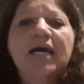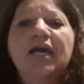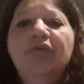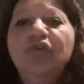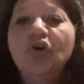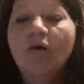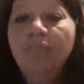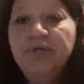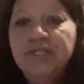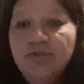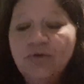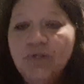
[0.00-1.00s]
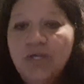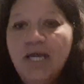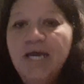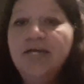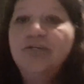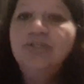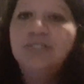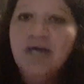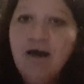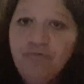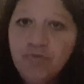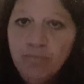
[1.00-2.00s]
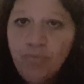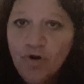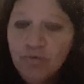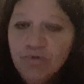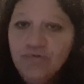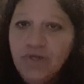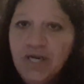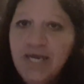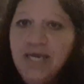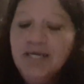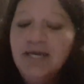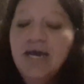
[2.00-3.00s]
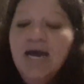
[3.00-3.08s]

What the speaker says: If you got bitten on the leg, you start from the bottom of your leg